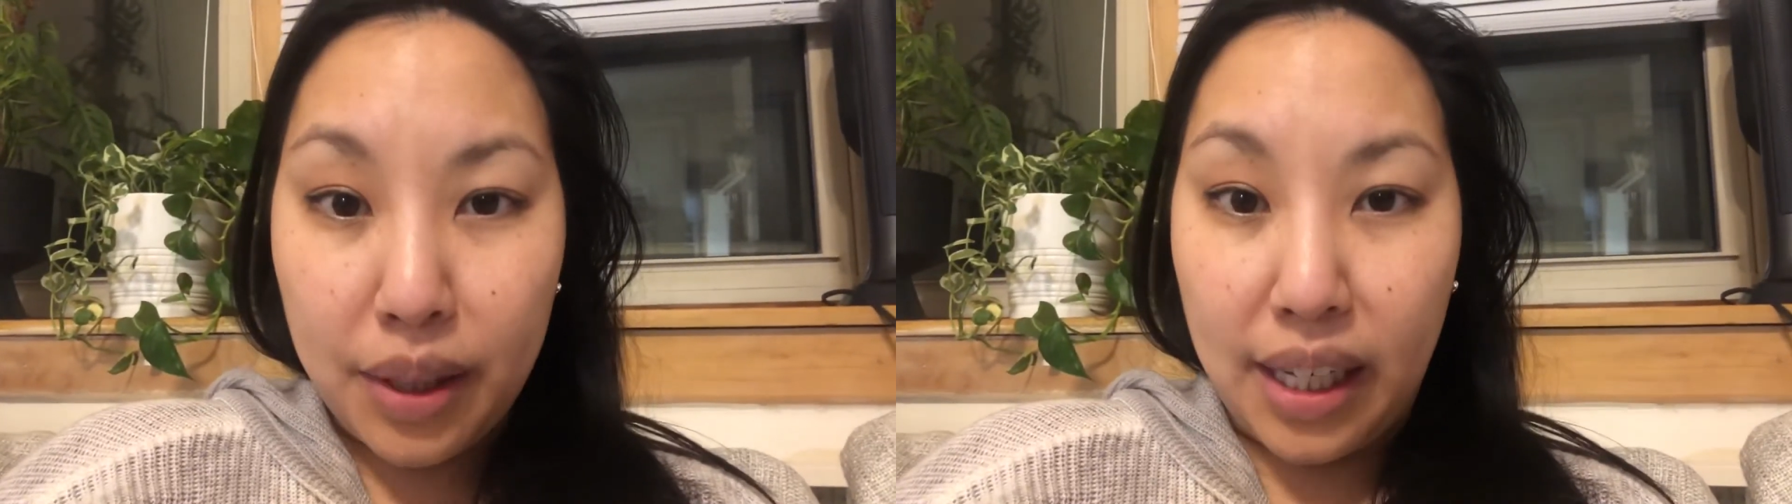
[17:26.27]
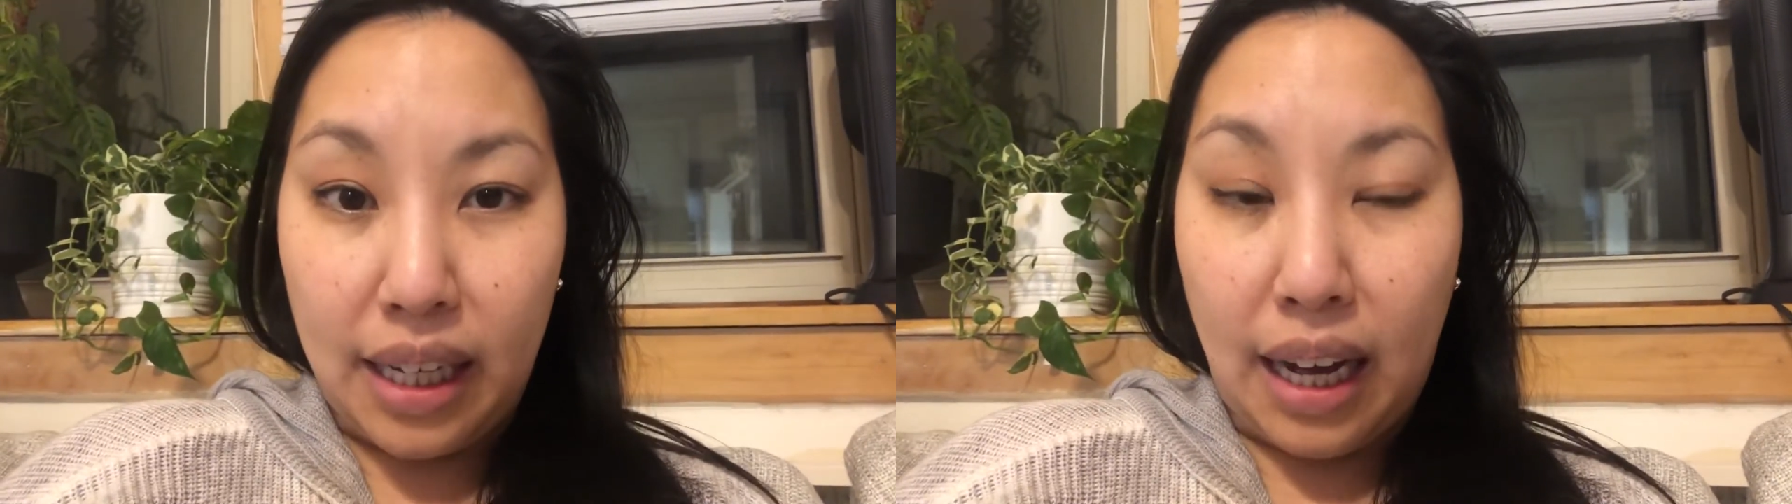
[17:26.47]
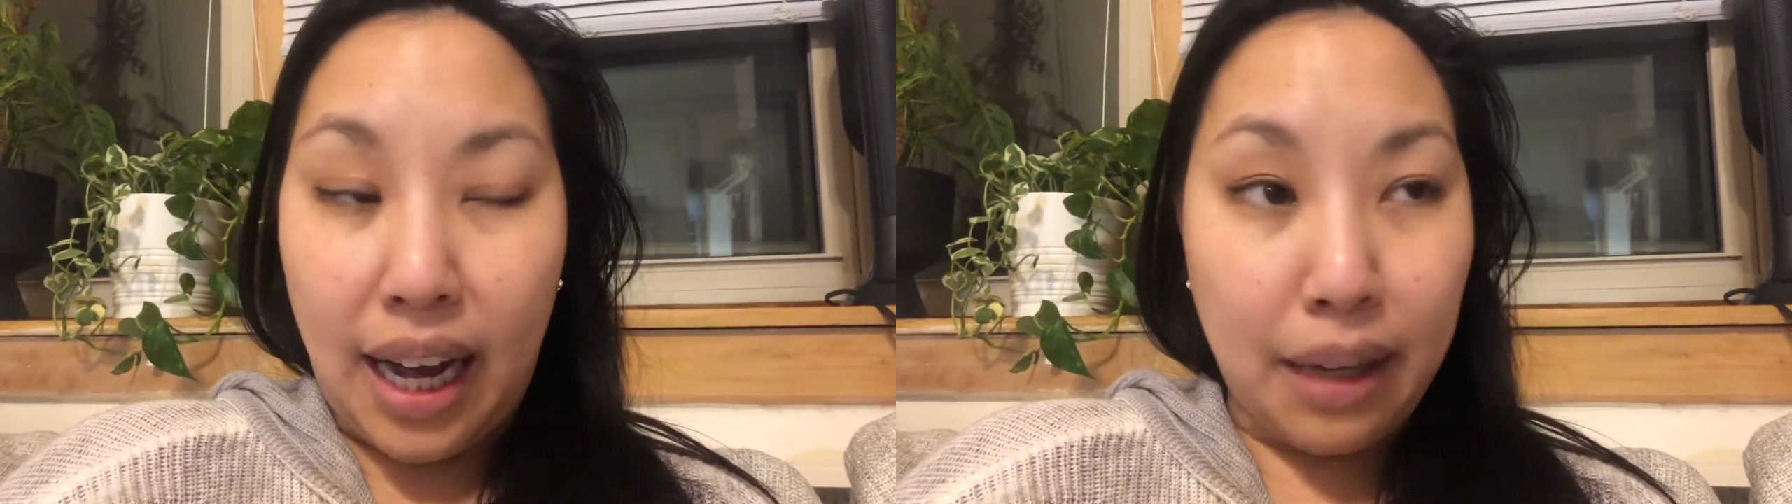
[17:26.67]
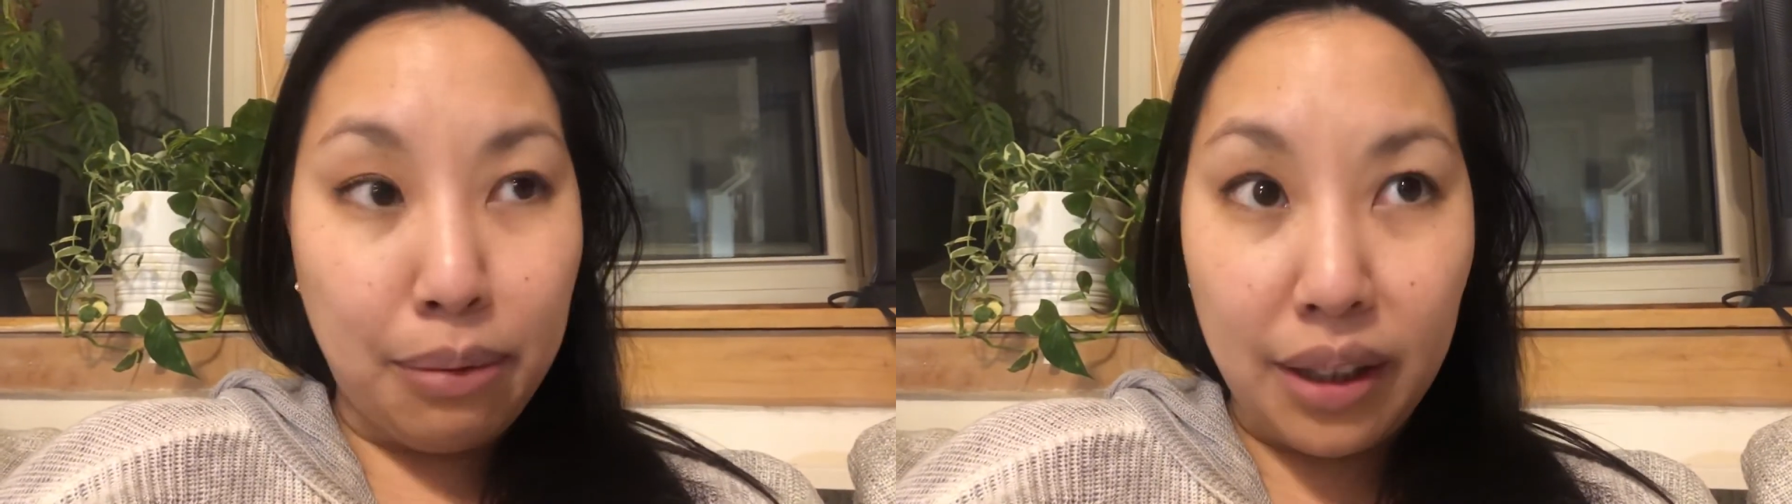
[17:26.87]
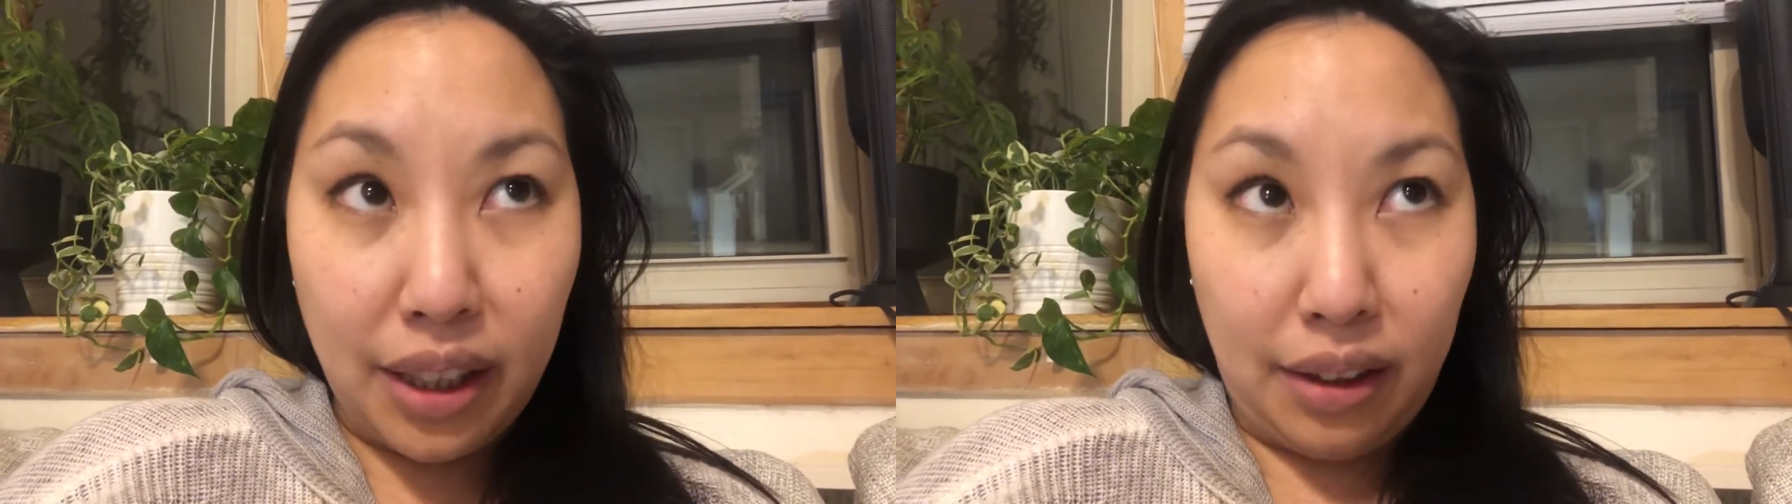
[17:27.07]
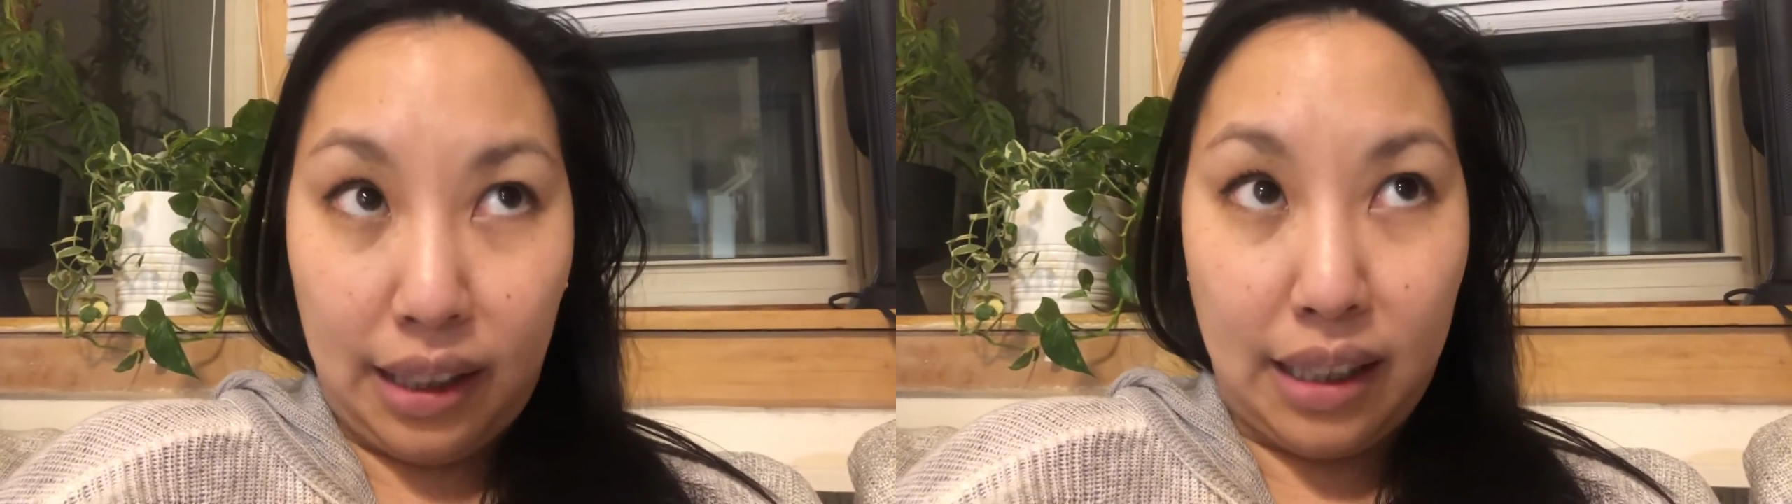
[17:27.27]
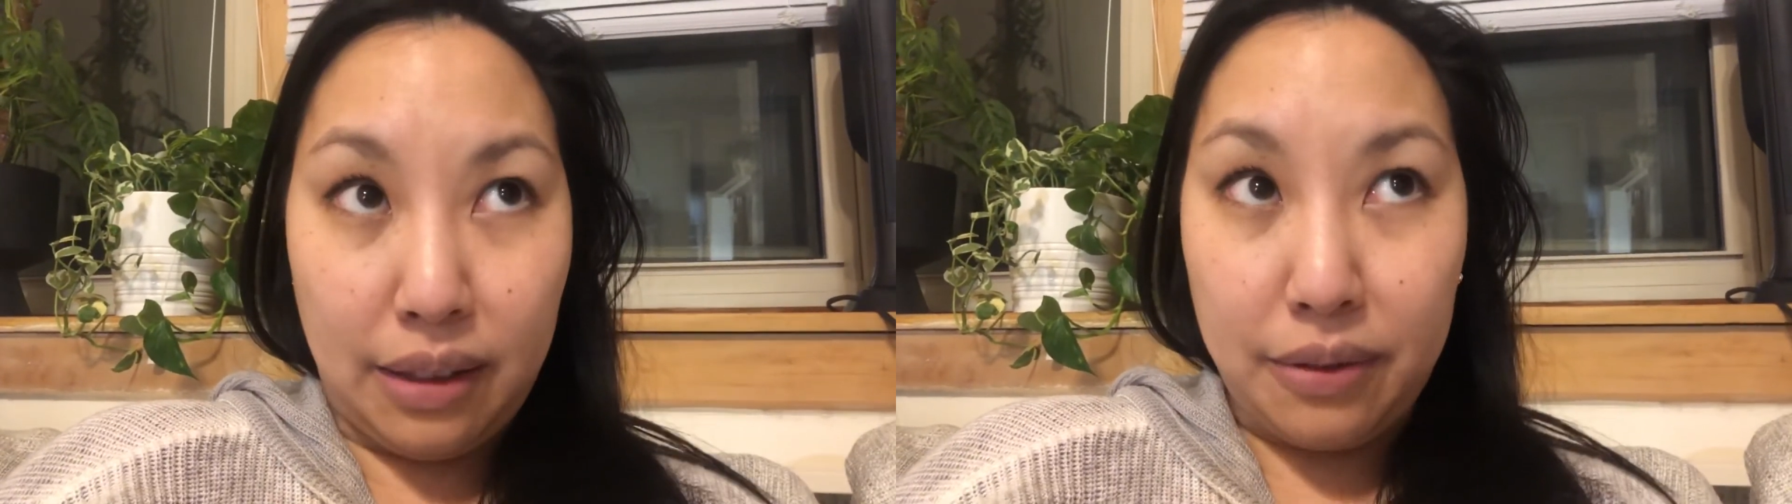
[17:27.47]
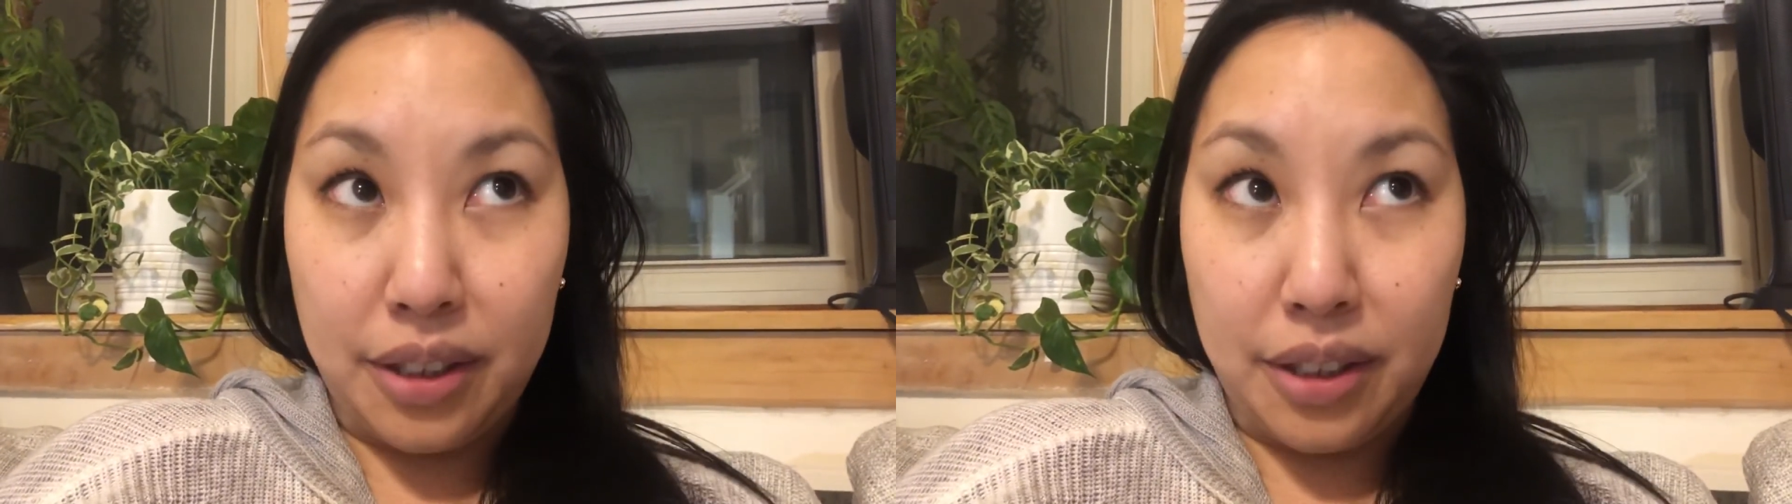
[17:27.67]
that I really love.